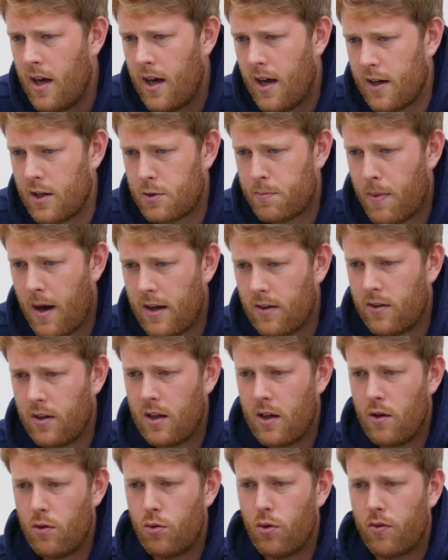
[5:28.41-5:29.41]

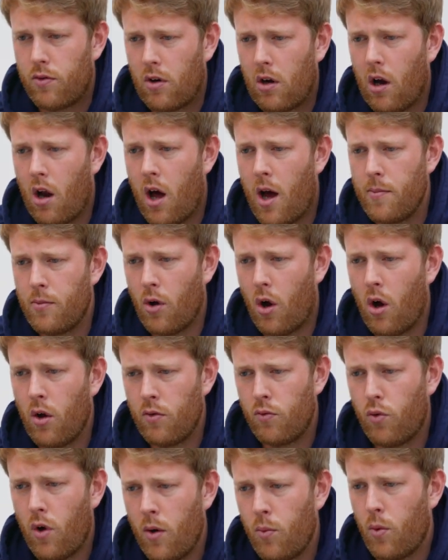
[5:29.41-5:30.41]
expecting you to have climbed
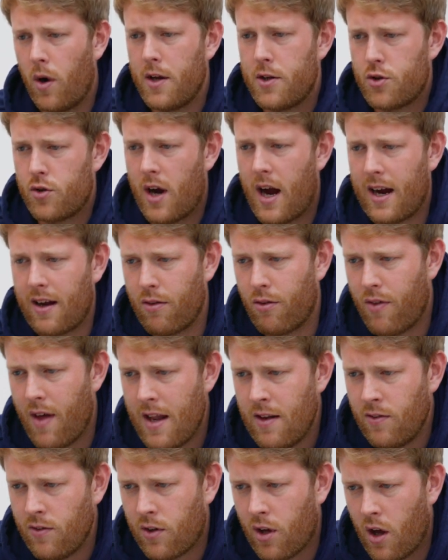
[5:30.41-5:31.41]
on runway track,
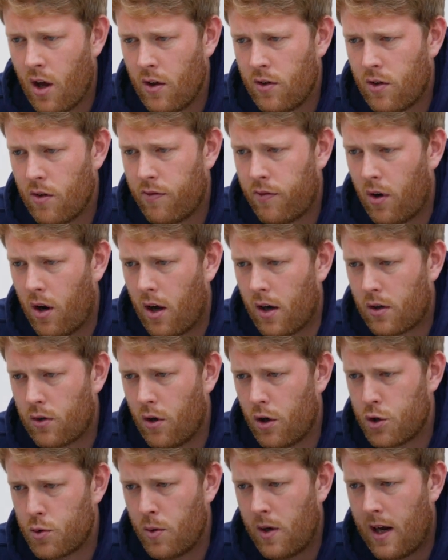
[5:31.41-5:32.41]
then turned to fly a
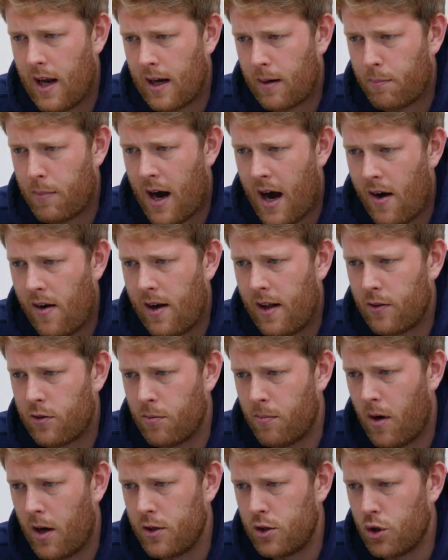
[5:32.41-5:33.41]
crosswind leg parallel
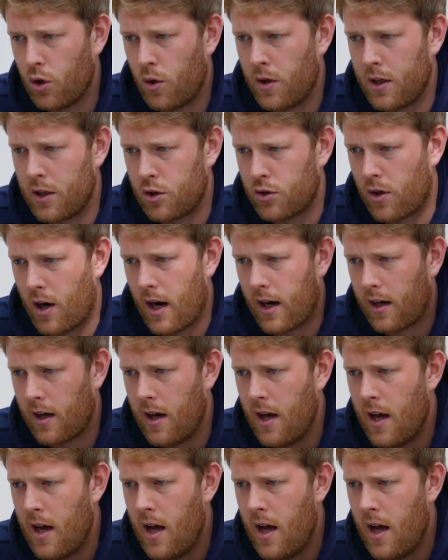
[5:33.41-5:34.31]
to my joining track,